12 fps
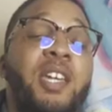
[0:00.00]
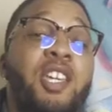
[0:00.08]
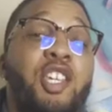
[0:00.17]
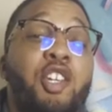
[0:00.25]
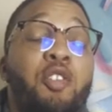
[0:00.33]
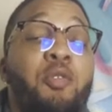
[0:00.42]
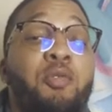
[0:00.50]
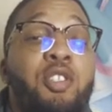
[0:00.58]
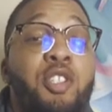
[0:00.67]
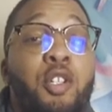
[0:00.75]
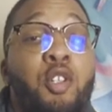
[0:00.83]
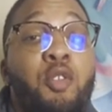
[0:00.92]

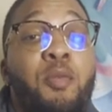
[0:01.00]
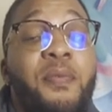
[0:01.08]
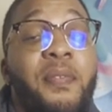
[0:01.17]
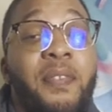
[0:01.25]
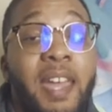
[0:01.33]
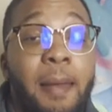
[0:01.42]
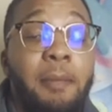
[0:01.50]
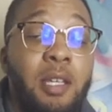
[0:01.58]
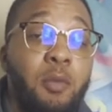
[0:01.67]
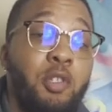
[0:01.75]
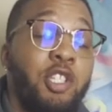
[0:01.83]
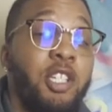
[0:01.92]
YouTube family,
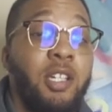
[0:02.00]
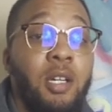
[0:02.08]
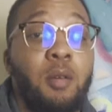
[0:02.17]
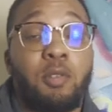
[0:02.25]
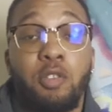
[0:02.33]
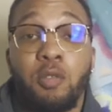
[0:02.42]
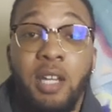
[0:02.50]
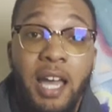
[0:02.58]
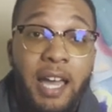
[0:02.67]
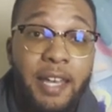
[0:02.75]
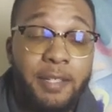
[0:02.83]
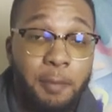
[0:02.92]
what's good with you
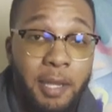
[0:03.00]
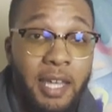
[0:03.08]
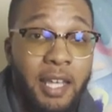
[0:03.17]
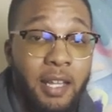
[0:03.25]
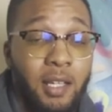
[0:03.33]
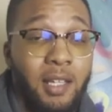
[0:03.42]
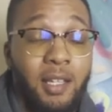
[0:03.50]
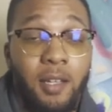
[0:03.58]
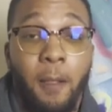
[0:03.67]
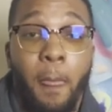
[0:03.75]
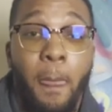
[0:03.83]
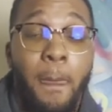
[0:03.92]
guys, man? Look,
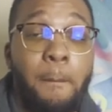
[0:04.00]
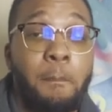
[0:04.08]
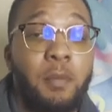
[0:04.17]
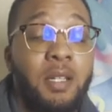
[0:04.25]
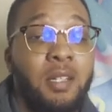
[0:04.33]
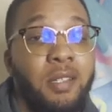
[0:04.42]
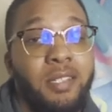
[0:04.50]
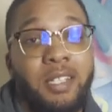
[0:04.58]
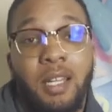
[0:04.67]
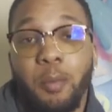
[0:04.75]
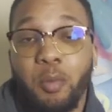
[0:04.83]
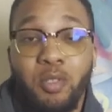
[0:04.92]
there's a
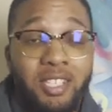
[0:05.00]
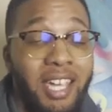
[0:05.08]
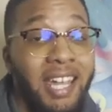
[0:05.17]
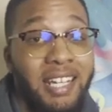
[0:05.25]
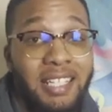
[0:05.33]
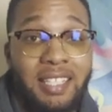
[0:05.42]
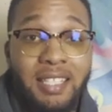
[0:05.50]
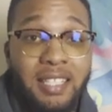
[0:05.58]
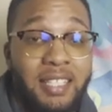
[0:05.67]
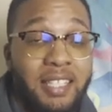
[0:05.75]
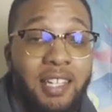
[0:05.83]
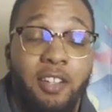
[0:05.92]
couple
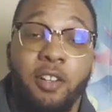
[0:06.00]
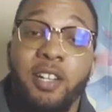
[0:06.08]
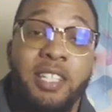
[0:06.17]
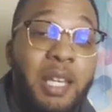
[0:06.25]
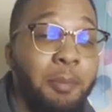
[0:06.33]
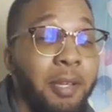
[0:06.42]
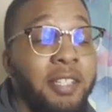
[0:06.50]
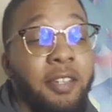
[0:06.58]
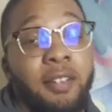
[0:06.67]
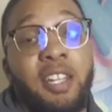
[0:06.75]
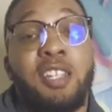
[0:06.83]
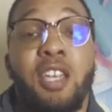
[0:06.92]
changes that are going to take place here
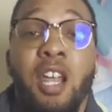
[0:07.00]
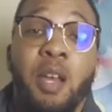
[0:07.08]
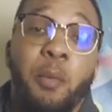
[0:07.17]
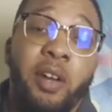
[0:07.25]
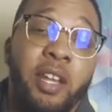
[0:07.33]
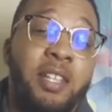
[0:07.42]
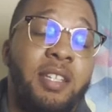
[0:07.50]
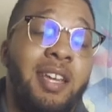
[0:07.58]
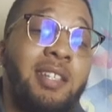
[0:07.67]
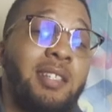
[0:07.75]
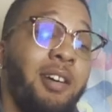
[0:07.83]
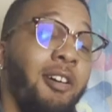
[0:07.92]
on this channel. We're going to
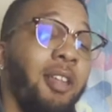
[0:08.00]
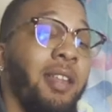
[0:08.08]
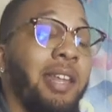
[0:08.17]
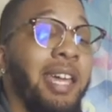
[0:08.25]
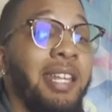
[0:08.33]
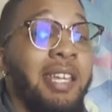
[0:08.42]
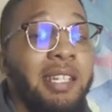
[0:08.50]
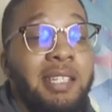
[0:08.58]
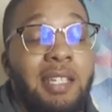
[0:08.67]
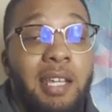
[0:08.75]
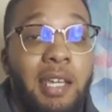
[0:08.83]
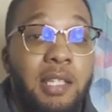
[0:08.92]
discuss all of that in
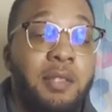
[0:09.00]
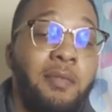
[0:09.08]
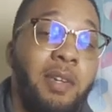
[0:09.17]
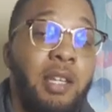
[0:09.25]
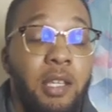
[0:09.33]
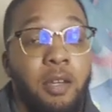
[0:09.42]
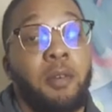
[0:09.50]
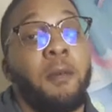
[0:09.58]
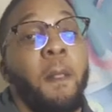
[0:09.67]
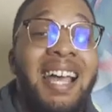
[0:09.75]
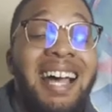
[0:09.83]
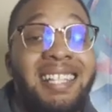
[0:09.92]
today's video.
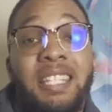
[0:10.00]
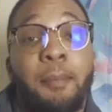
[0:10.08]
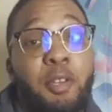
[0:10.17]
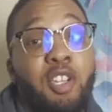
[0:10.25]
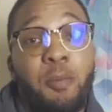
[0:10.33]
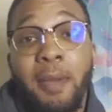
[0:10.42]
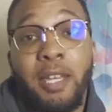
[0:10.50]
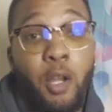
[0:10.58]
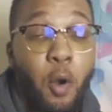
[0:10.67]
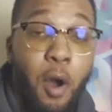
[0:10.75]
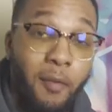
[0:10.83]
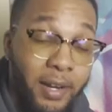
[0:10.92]
As some of you may
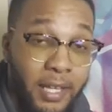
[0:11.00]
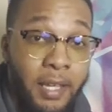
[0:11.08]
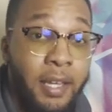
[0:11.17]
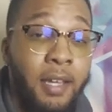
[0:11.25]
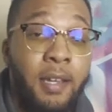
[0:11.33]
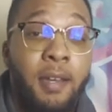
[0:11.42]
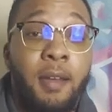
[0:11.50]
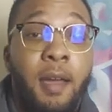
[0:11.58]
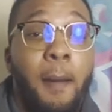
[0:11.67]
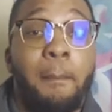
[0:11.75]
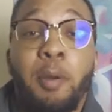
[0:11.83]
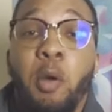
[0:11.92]
know already,
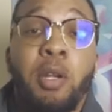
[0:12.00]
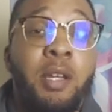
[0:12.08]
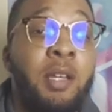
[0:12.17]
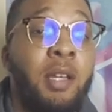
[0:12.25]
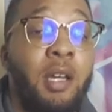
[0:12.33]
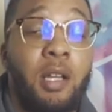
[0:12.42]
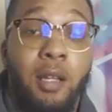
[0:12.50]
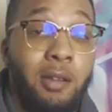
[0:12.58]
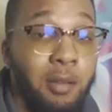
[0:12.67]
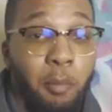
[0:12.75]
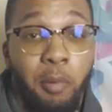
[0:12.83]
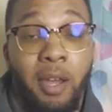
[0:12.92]
I'm building a
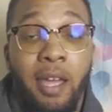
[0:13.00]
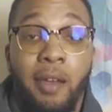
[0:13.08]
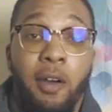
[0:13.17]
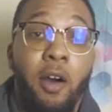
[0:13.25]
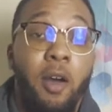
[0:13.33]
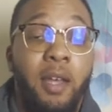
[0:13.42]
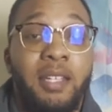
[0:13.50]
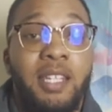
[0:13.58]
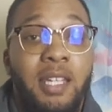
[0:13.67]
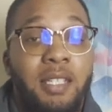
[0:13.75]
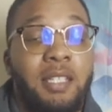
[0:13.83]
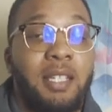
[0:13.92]
clothing brand called
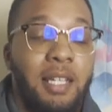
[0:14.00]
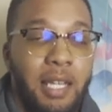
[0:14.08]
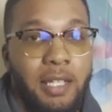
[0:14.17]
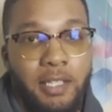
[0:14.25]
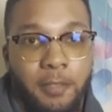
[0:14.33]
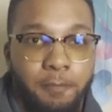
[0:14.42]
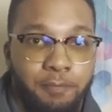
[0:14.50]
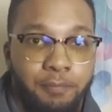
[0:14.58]
Contagious Collection.